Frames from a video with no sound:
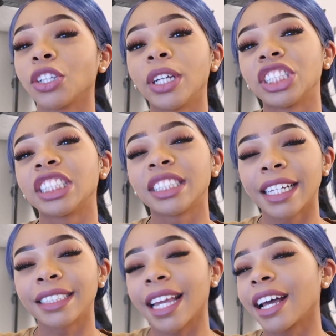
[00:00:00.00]
So it just
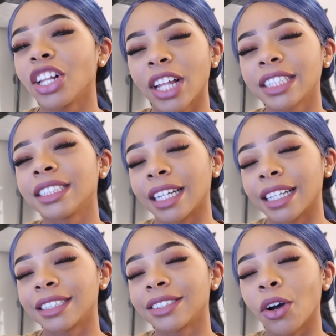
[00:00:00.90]
sits and collects
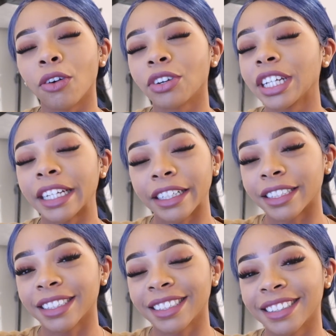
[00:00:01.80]
dust over
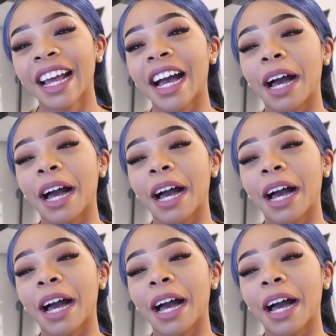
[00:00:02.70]
years.